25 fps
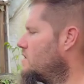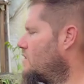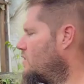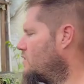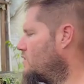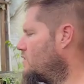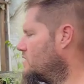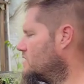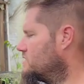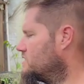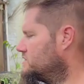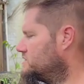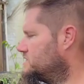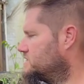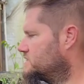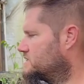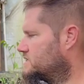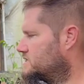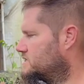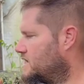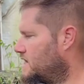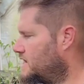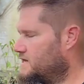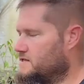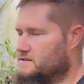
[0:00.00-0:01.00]
or
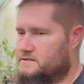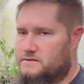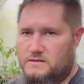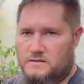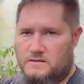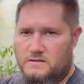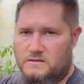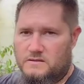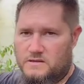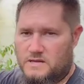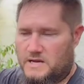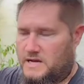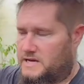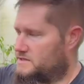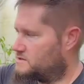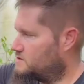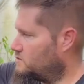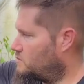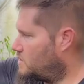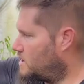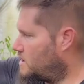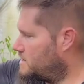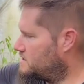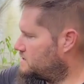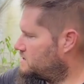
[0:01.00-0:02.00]
just cut cut the
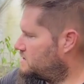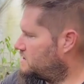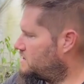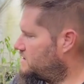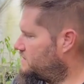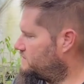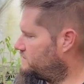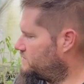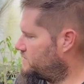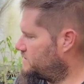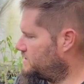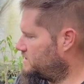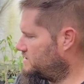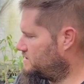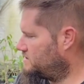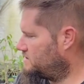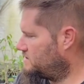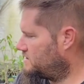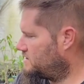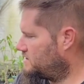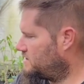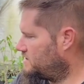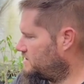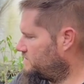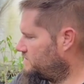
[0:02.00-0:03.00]
wire every
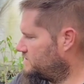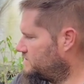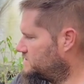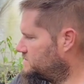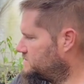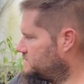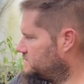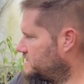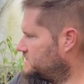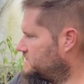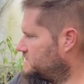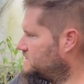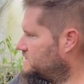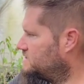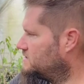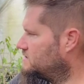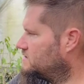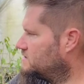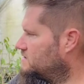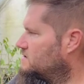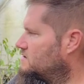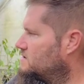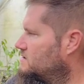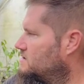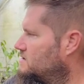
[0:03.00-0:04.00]
every space
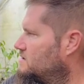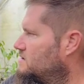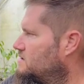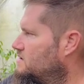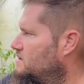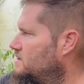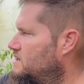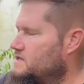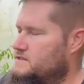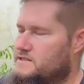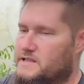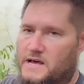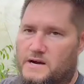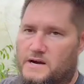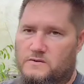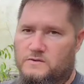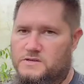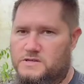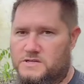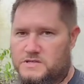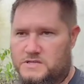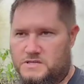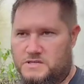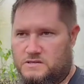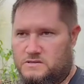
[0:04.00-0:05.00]
here, and that'll
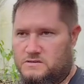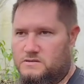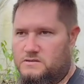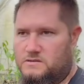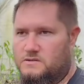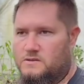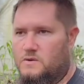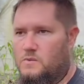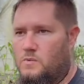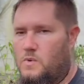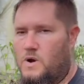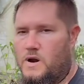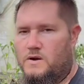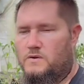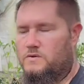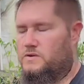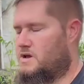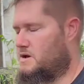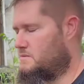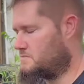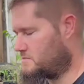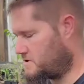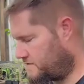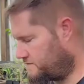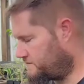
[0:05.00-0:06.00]
just, the wire will
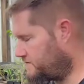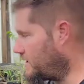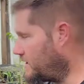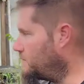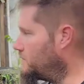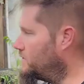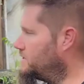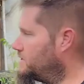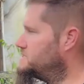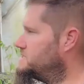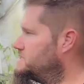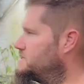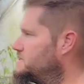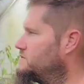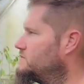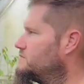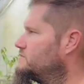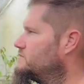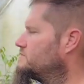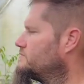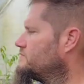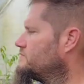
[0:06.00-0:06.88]
come off that way too.